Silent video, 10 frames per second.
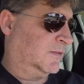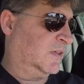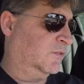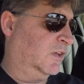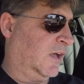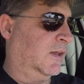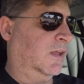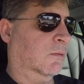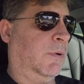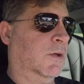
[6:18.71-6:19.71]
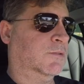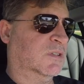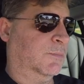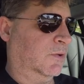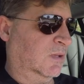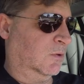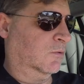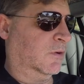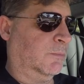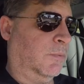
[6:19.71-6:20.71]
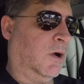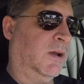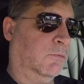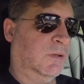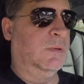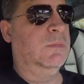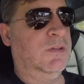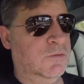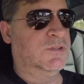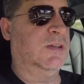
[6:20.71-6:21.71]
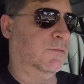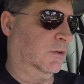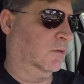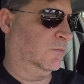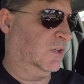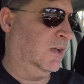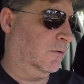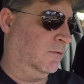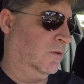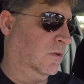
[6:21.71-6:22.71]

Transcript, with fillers: 70 k an hour posted speed limit. Autopilot will limit me to 70 kilometers an hour.